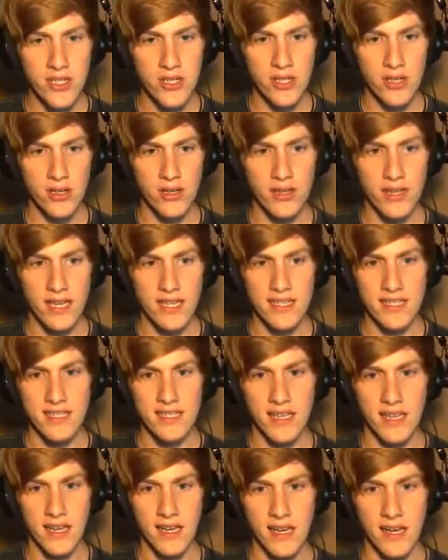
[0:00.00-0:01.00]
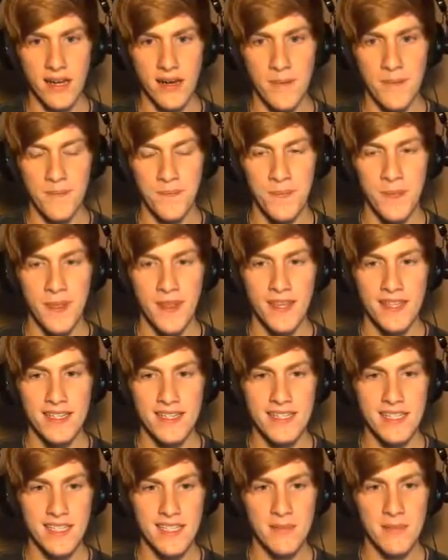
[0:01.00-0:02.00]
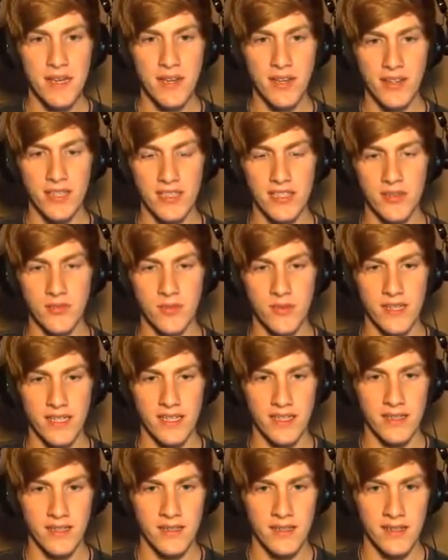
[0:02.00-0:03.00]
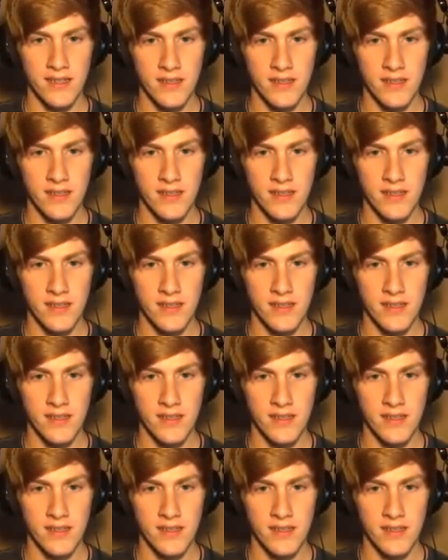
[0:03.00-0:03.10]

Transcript: sure that's the email that you read.